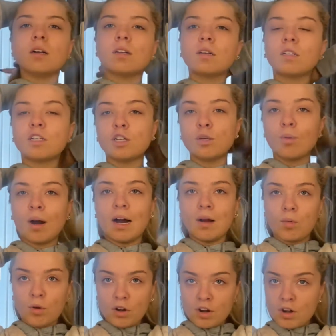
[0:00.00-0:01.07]
Do I
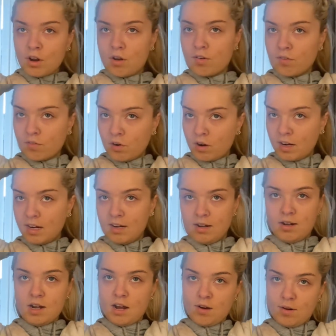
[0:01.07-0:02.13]
want to know if I've got it?
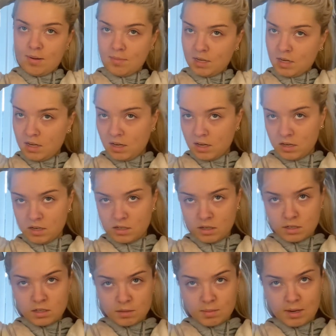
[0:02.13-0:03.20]
No. Am I going to go to
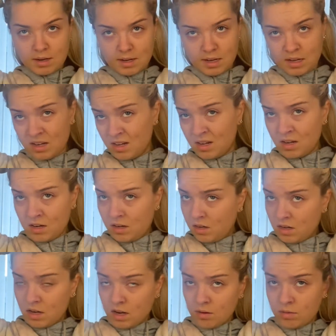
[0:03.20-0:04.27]
doctors about it?
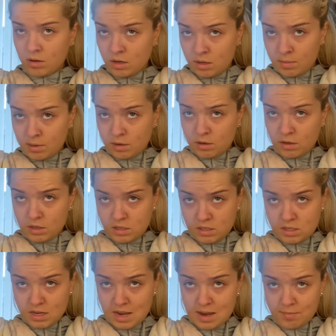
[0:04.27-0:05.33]
No,
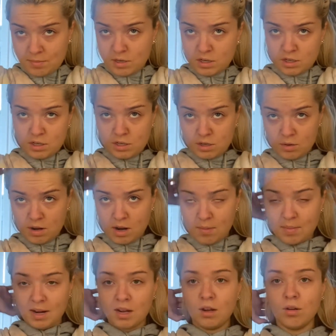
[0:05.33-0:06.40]
because I'm going to do it on
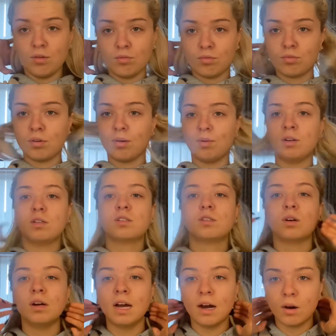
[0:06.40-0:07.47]
my own. I want to
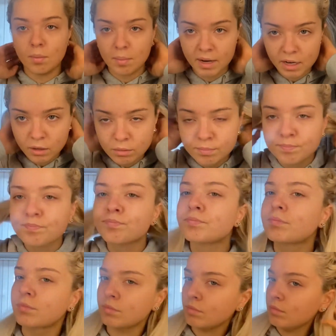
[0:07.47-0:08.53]
sort it out on my own,
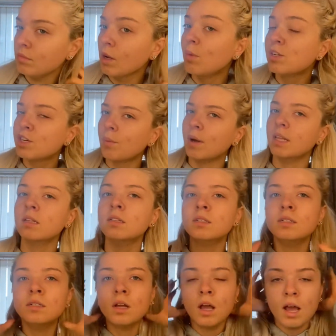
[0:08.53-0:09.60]
which I will.
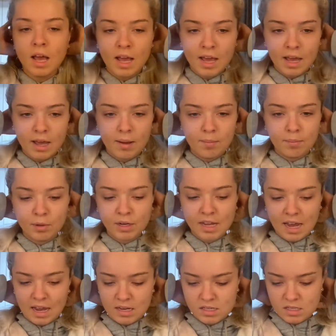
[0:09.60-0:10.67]
Um, but
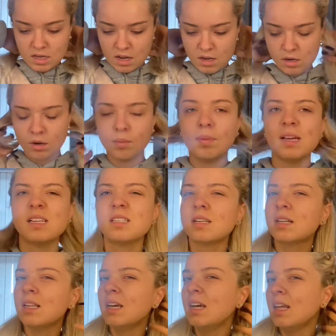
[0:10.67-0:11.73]
yeah, so
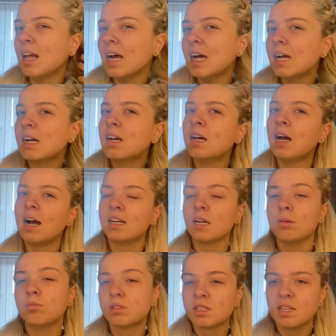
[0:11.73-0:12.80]
basically like I
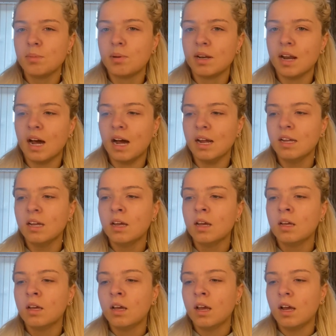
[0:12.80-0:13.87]
don't sleep at night.
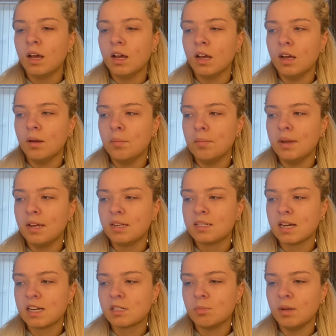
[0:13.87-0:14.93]
Um, it
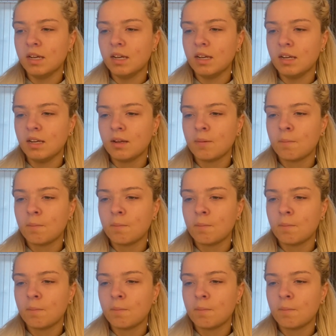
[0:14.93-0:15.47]
takes me